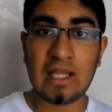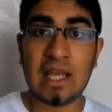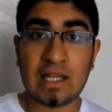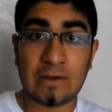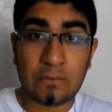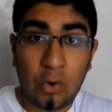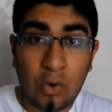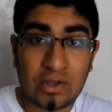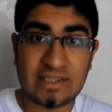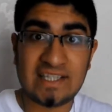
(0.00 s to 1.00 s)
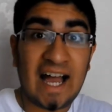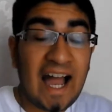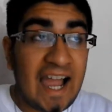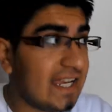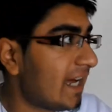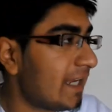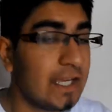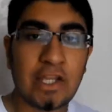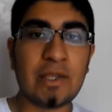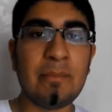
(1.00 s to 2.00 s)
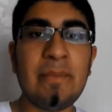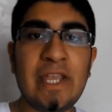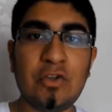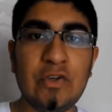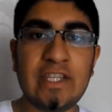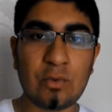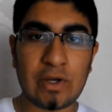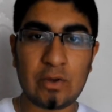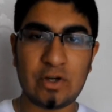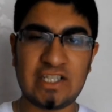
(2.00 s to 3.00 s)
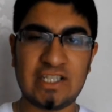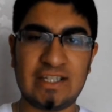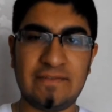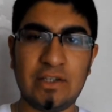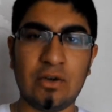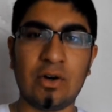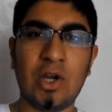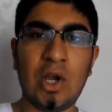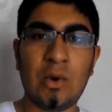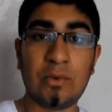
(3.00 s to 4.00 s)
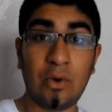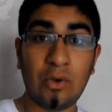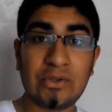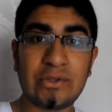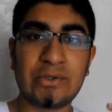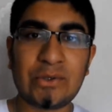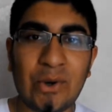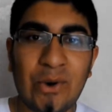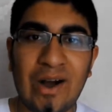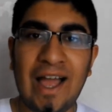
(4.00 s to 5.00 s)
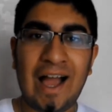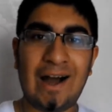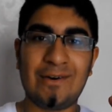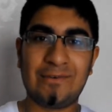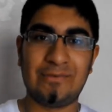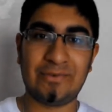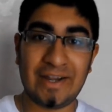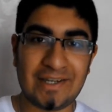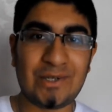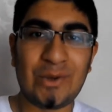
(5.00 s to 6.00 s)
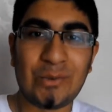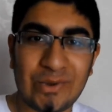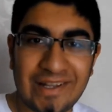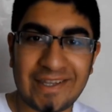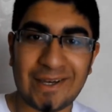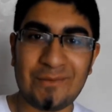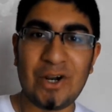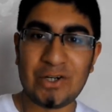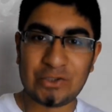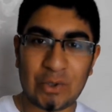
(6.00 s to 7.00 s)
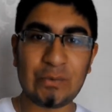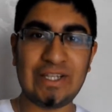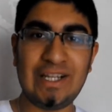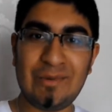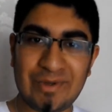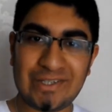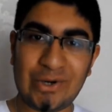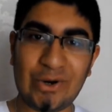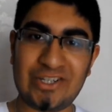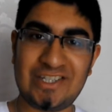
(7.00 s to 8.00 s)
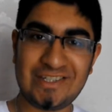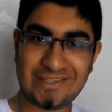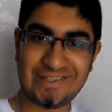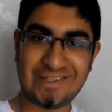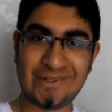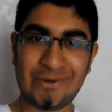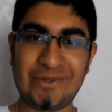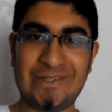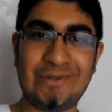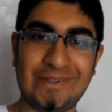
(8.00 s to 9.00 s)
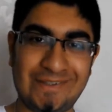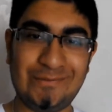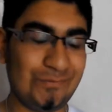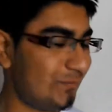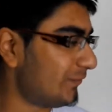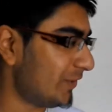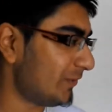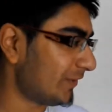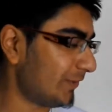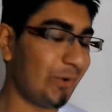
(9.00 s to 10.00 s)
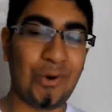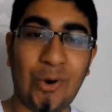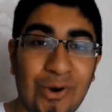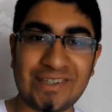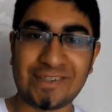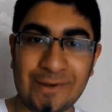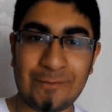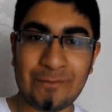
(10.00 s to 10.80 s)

And of course, the highlight, the main reason why you're watching this video, we also saw our friend William run with the Olympic torch, you know, which was which was awesome.